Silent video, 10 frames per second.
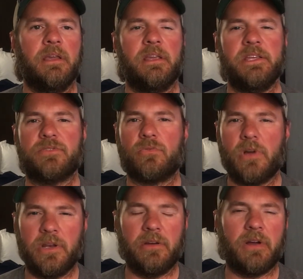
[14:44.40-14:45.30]
he's
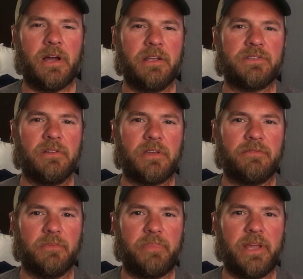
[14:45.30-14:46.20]
running around, he's looking
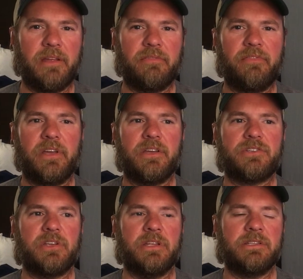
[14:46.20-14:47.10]
for bedding
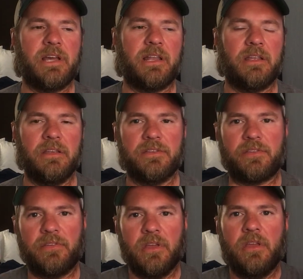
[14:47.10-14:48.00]
fish, and he's got his